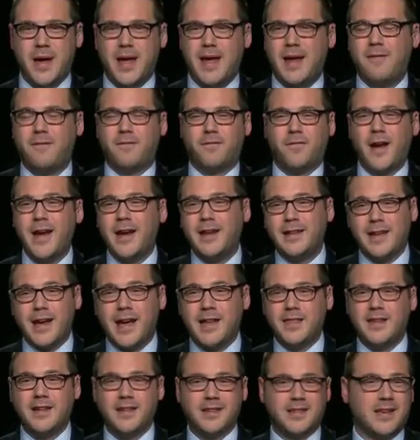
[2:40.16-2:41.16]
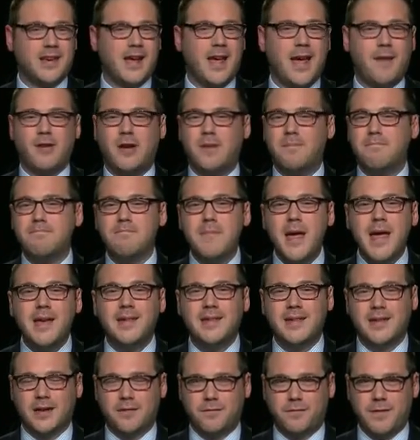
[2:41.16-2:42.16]
And frankly, I think it's going to have an
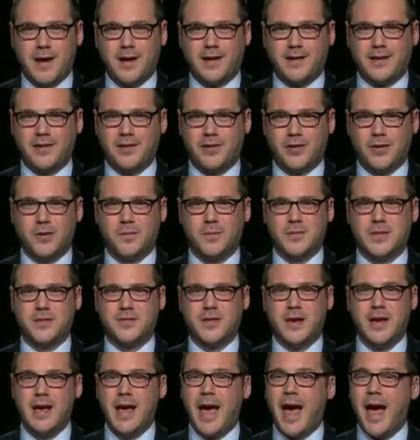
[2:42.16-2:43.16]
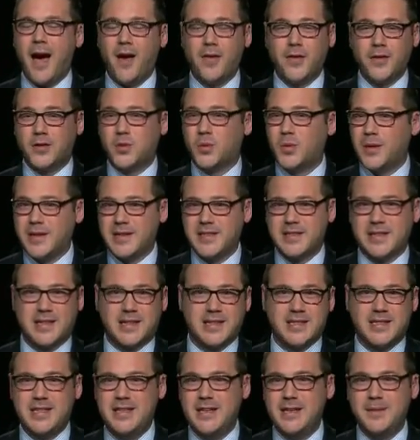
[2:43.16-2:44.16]
amazing effect in terms of how the
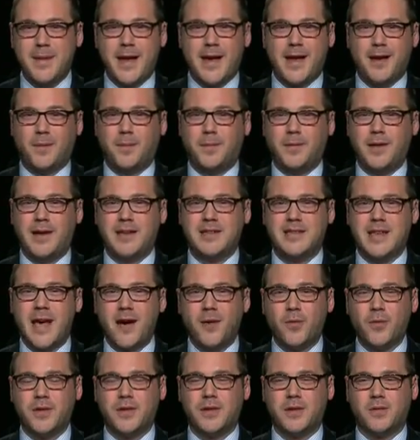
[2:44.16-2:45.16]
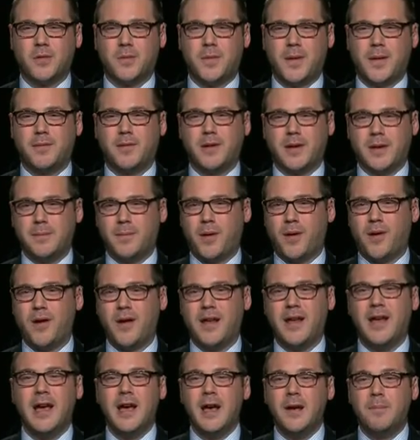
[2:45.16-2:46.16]
2016 battle plays out within the Republican
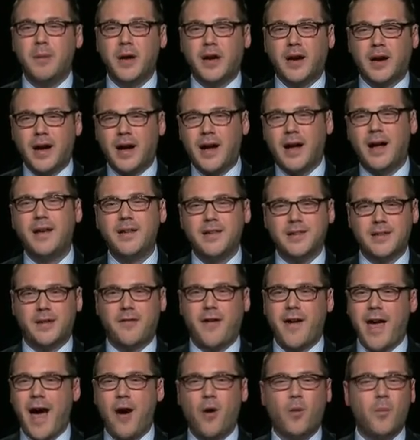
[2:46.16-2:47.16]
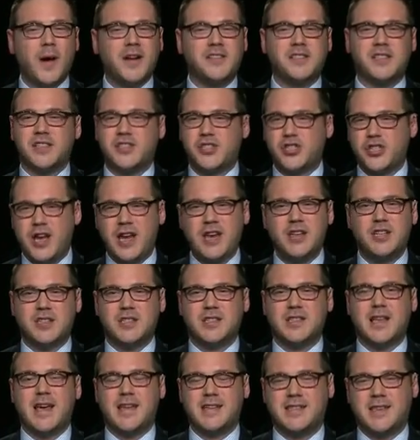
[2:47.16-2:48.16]
Party because of how much it changes
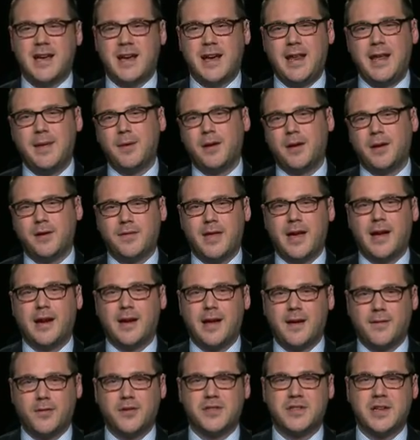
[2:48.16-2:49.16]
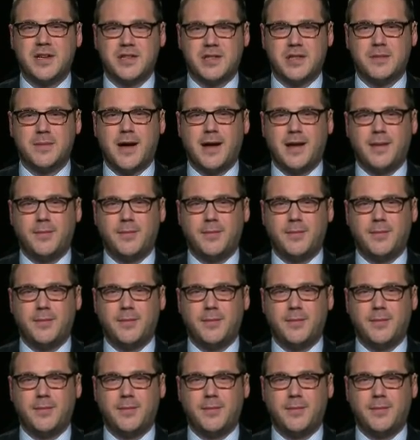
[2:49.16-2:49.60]
that dynamic of that conversation about